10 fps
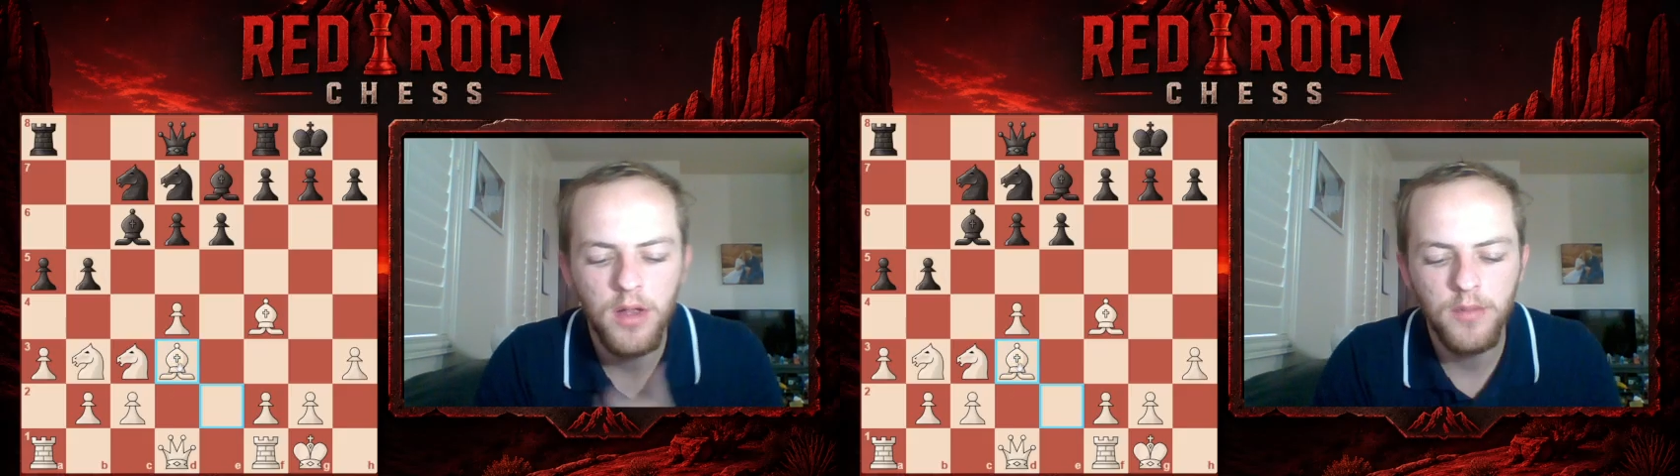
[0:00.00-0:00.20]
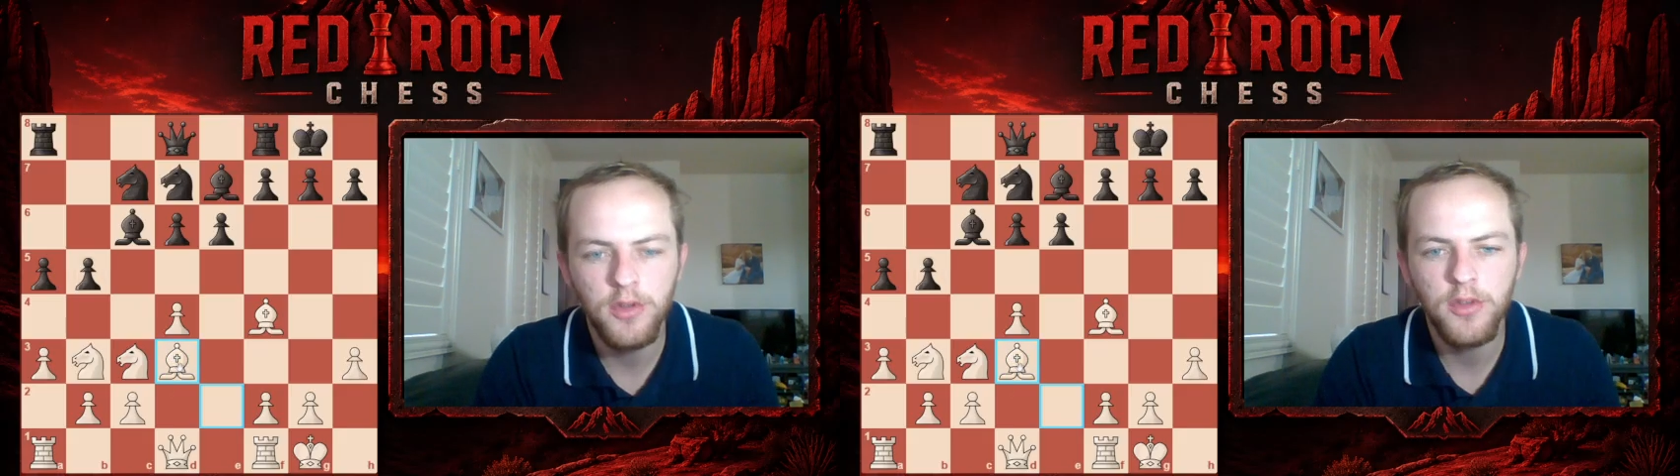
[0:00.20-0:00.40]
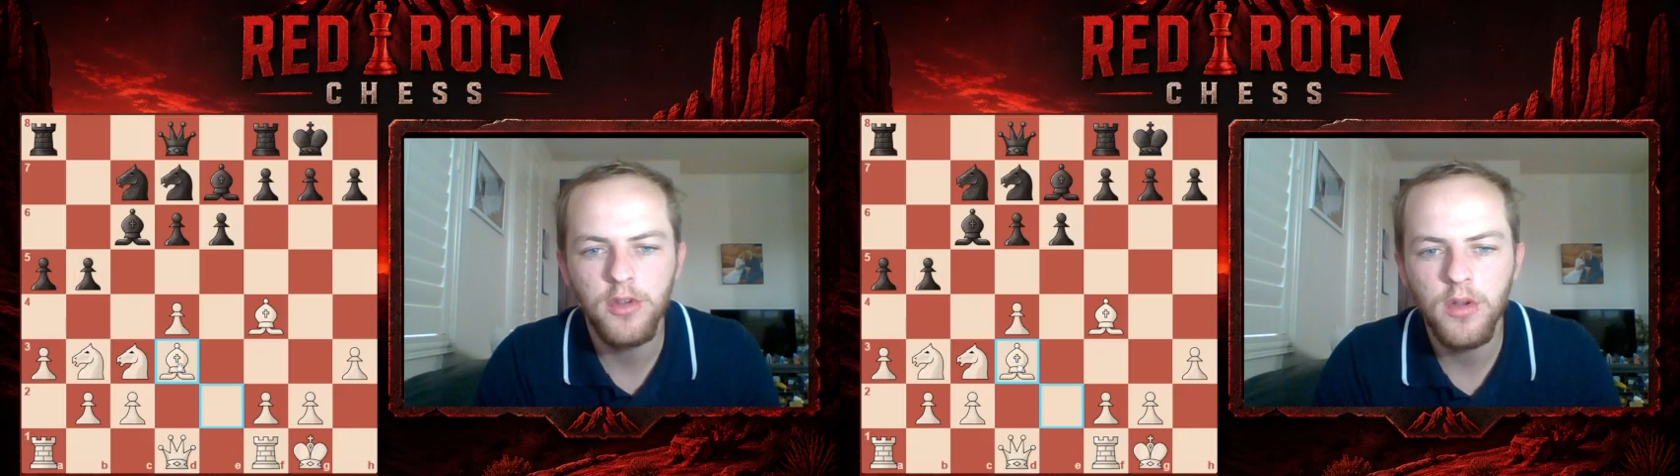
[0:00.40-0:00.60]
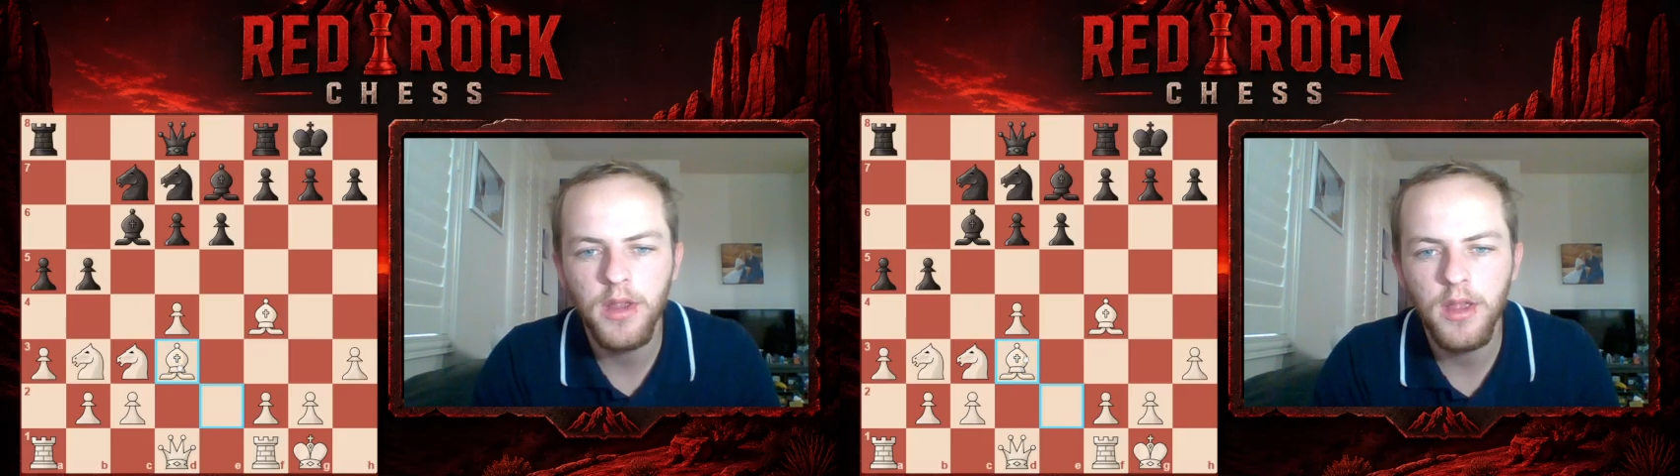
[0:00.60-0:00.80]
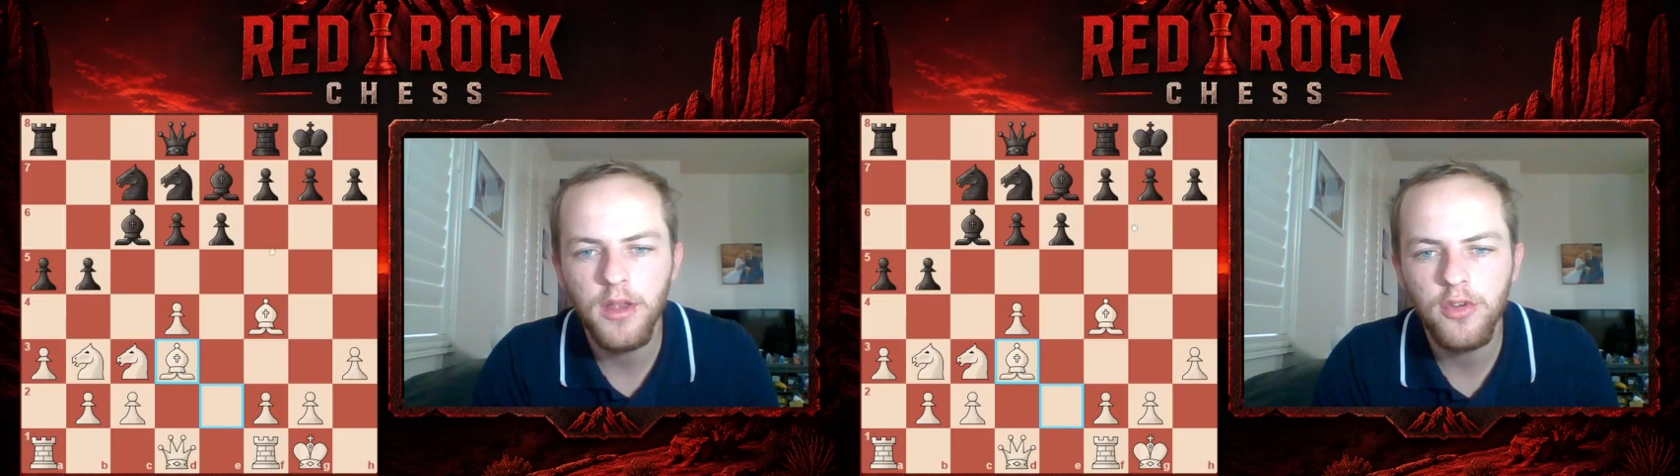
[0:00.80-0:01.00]
just to
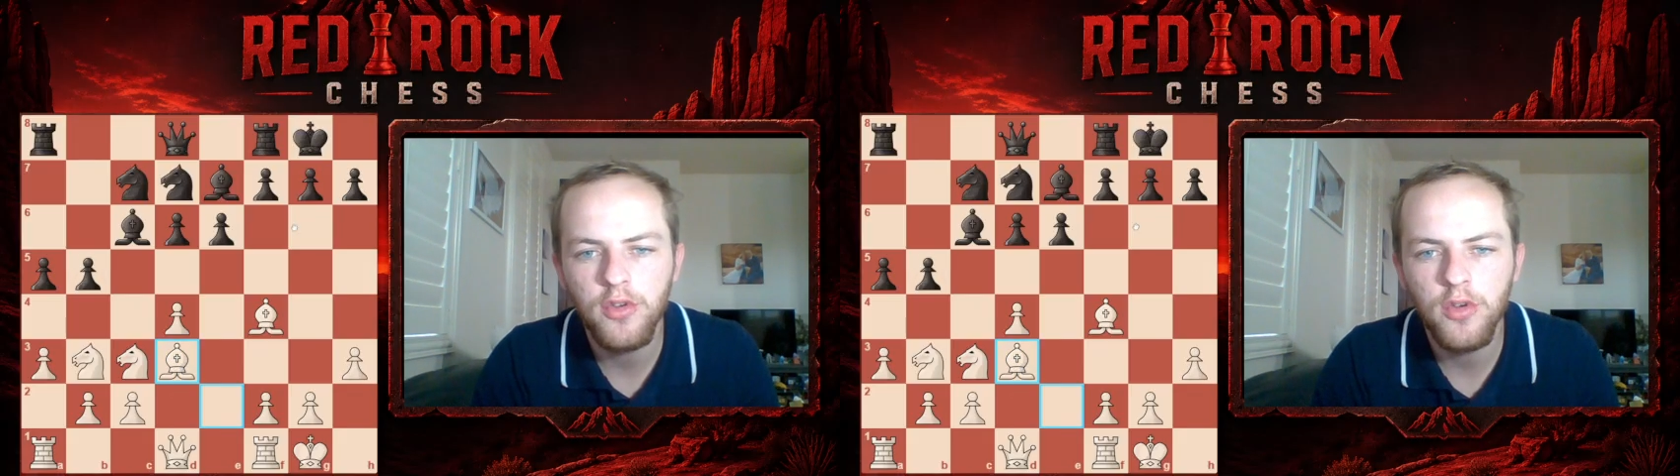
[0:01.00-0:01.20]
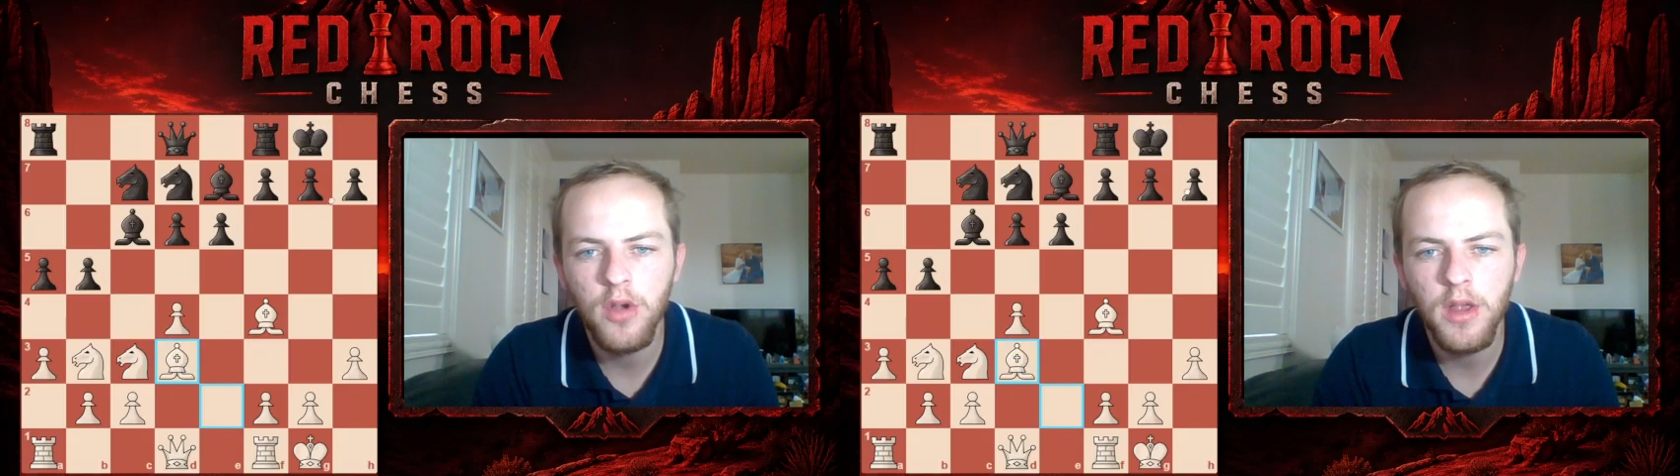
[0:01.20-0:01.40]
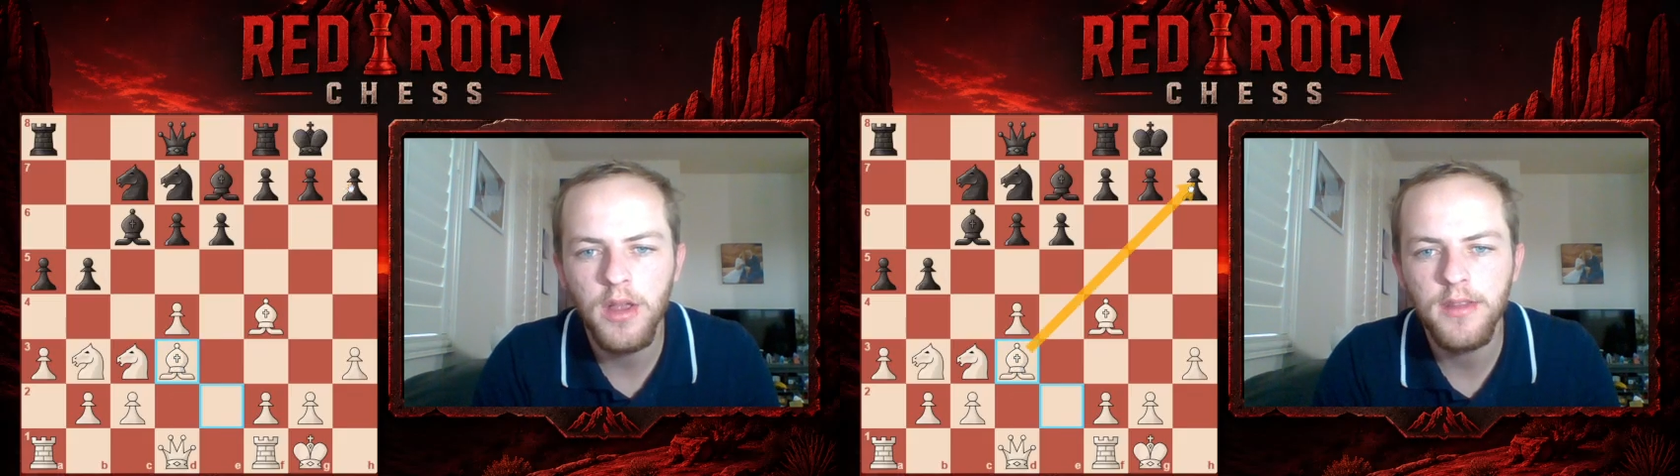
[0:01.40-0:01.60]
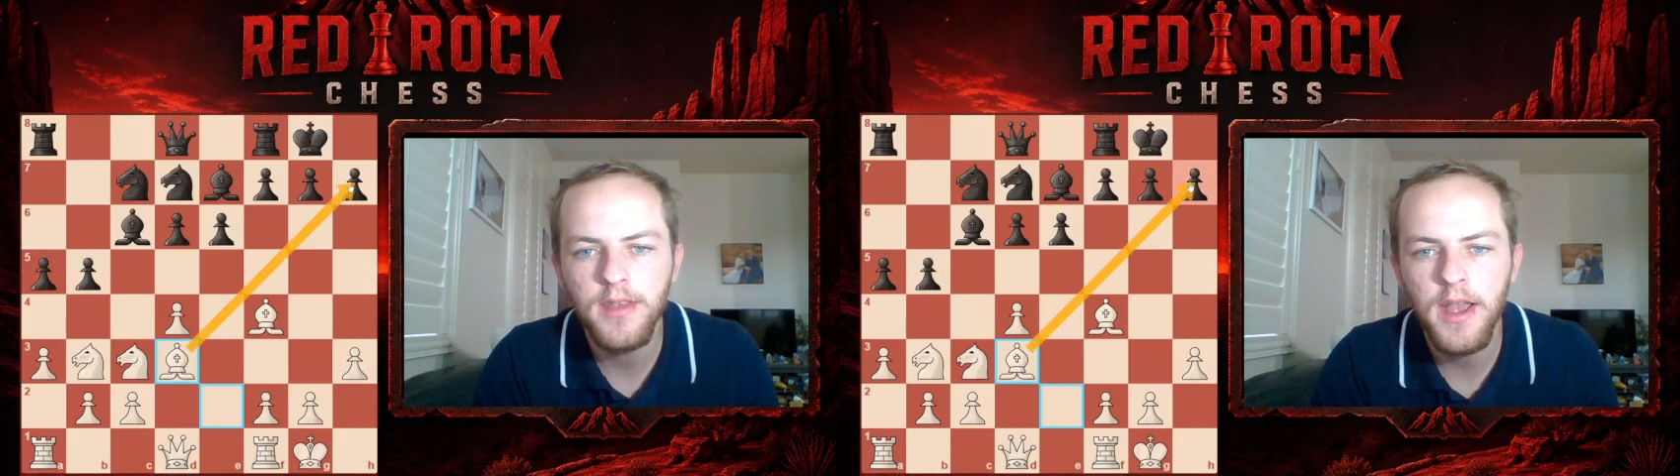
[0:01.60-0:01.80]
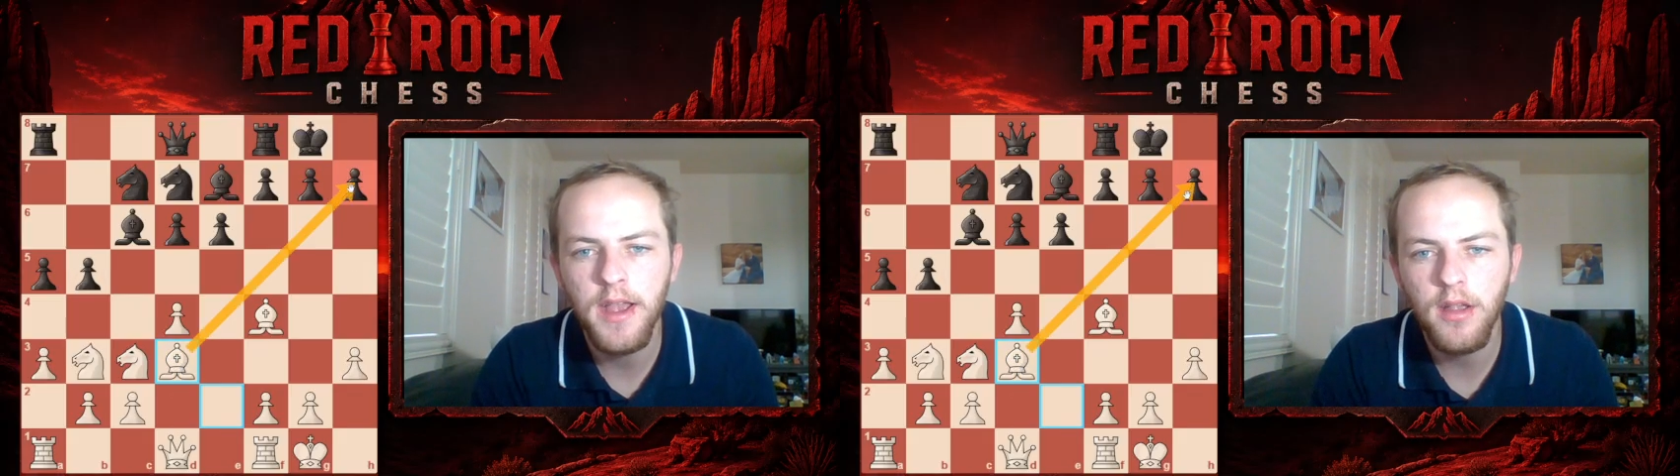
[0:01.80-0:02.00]
create a strong
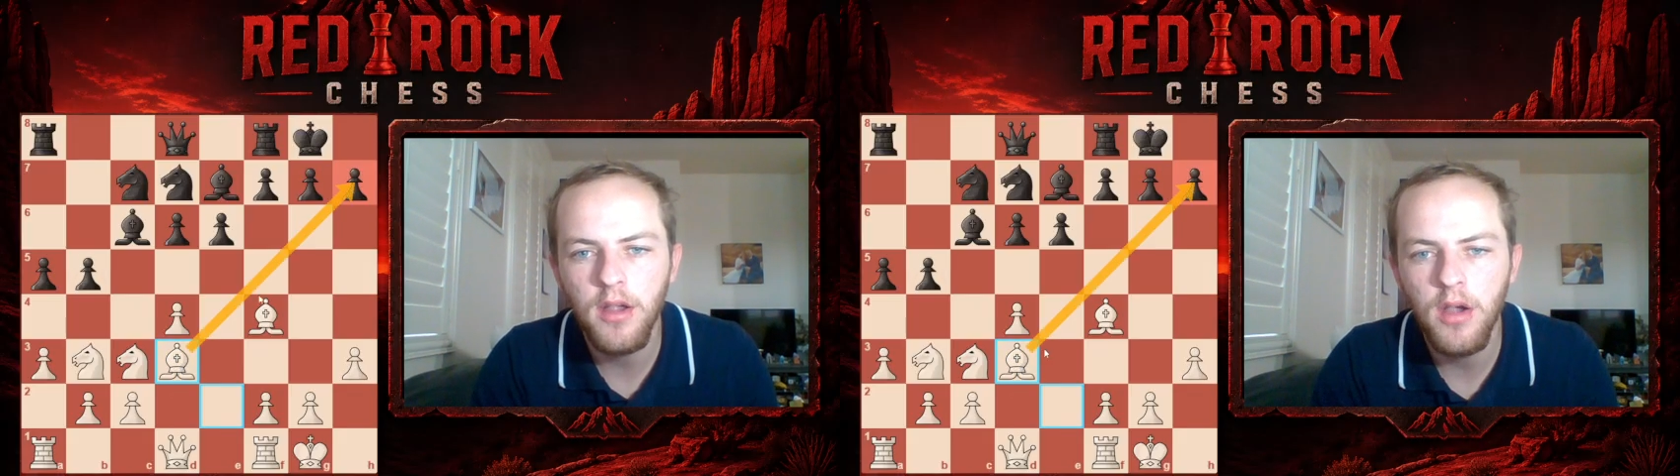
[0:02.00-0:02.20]
attack